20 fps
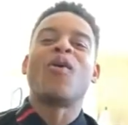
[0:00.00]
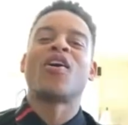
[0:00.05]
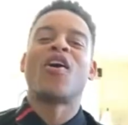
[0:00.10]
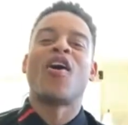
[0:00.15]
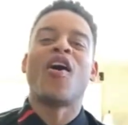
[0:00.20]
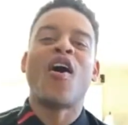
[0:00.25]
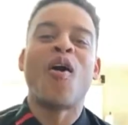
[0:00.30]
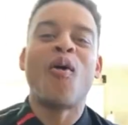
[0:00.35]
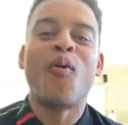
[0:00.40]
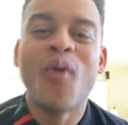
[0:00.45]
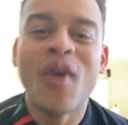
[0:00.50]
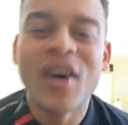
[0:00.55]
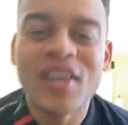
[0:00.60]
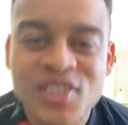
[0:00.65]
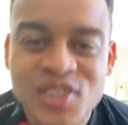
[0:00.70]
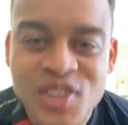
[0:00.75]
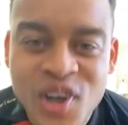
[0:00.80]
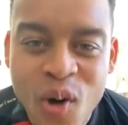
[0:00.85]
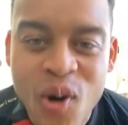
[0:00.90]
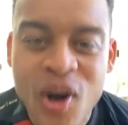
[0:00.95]
on? What's
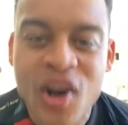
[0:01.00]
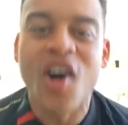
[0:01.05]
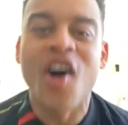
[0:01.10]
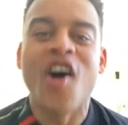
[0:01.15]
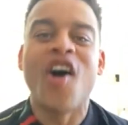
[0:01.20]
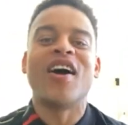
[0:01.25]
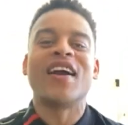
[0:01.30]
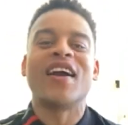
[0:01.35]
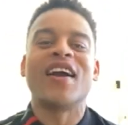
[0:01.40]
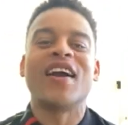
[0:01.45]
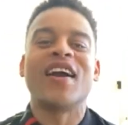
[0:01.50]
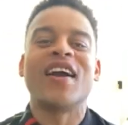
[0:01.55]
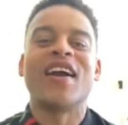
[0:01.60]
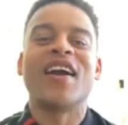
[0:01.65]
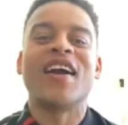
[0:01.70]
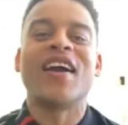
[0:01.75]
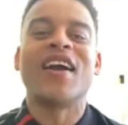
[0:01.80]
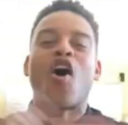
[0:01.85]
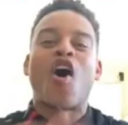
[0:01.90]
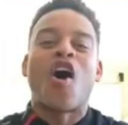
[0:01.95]
going on?
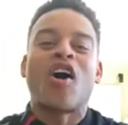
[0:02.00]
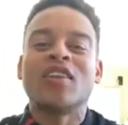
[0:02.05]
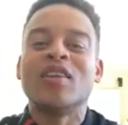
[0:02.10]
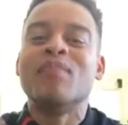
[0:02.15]
Yes, I'm